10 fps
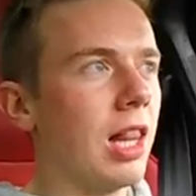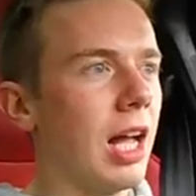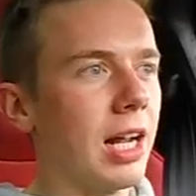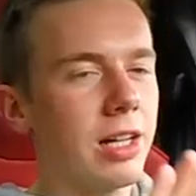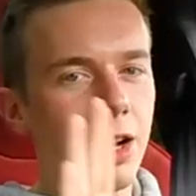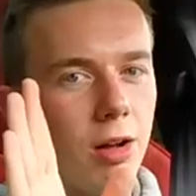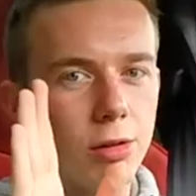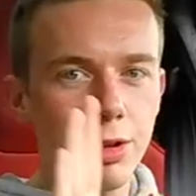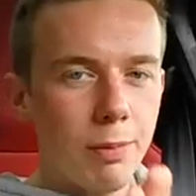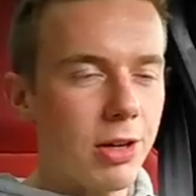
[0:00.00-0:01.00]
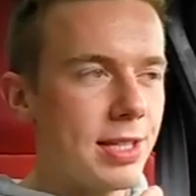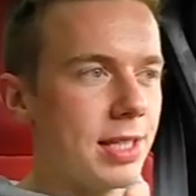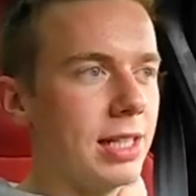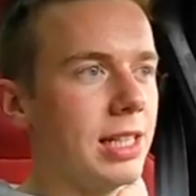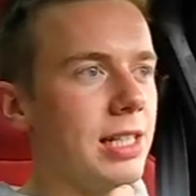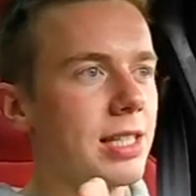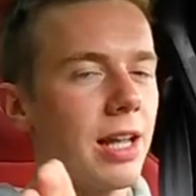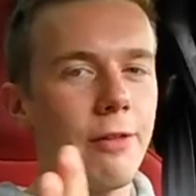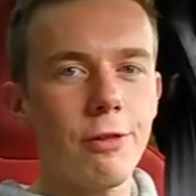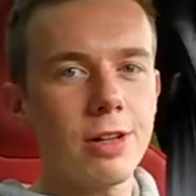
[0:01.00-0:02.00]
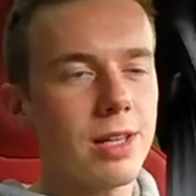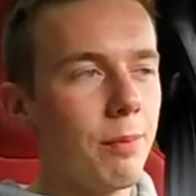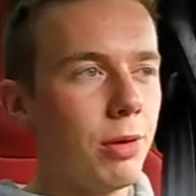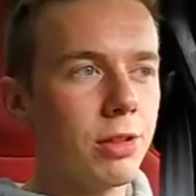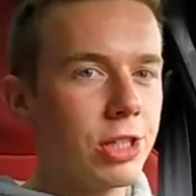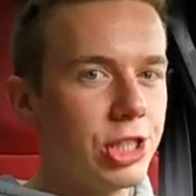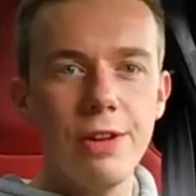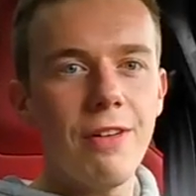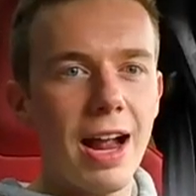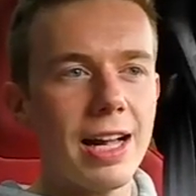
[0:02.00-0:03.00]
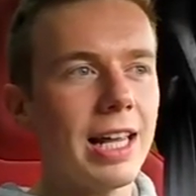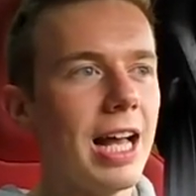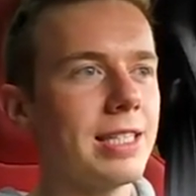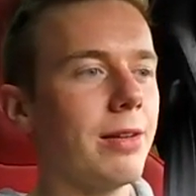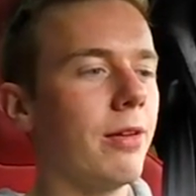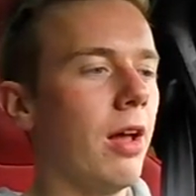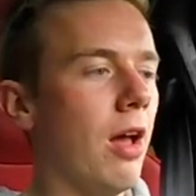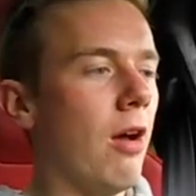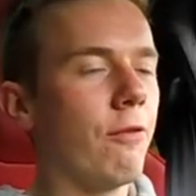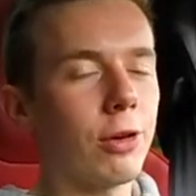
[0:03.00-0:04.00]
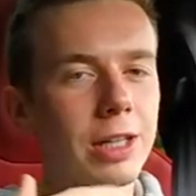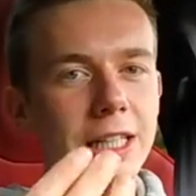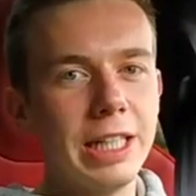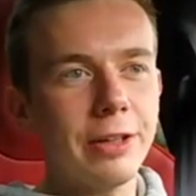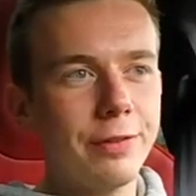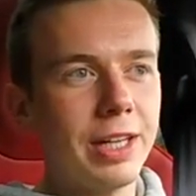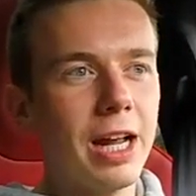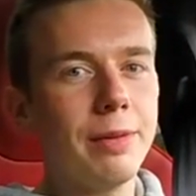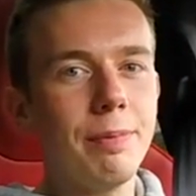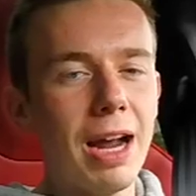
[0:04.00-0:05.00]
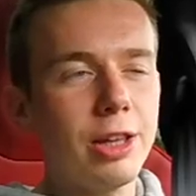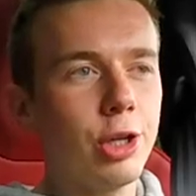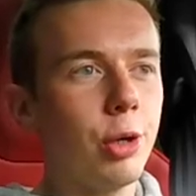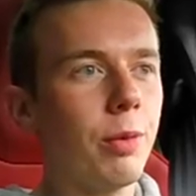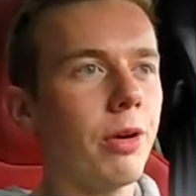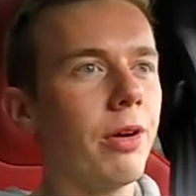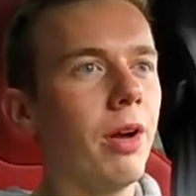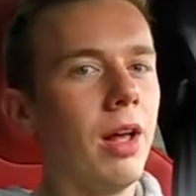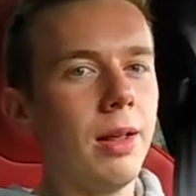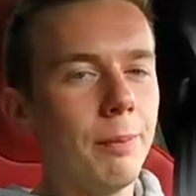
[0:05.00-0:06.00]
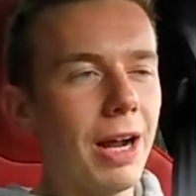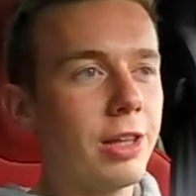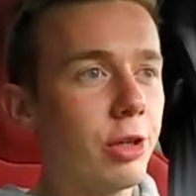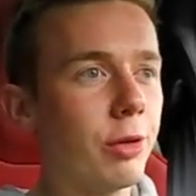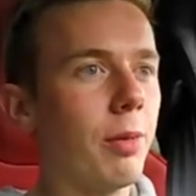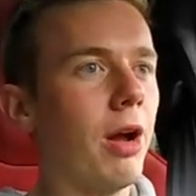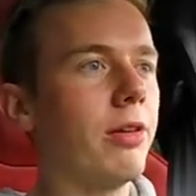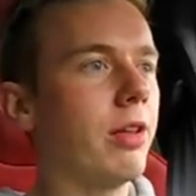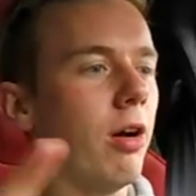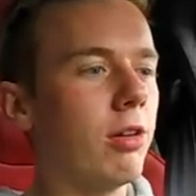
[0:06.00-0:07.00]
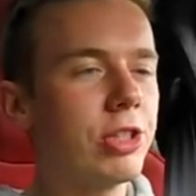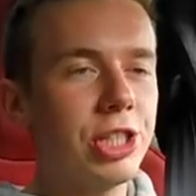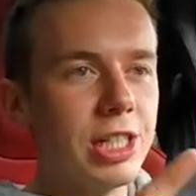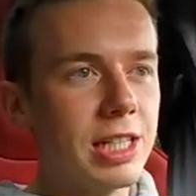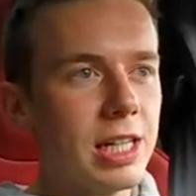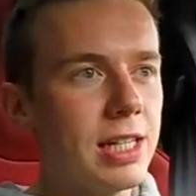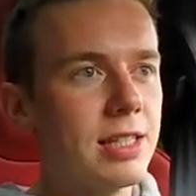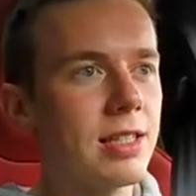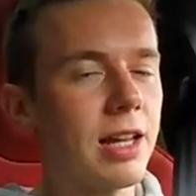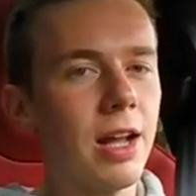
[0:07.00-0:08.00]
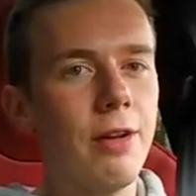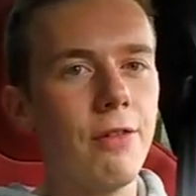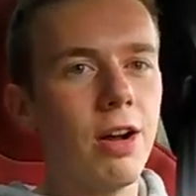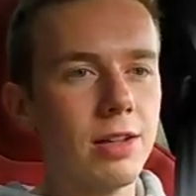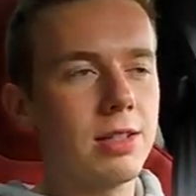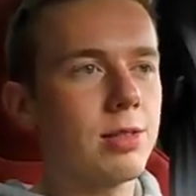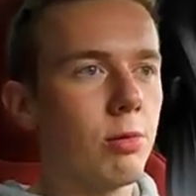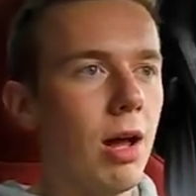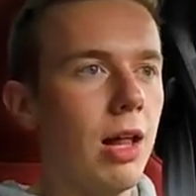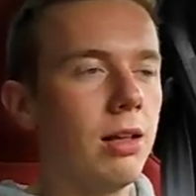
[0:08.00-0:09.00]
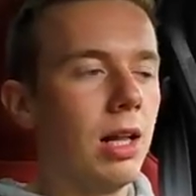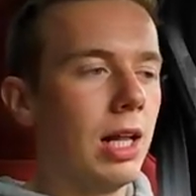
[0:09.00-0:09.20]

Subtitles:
Like all the Mercedes, like for example the G-Wagon has a 4-liter V8 biturbo, the old GTs that I've got as well,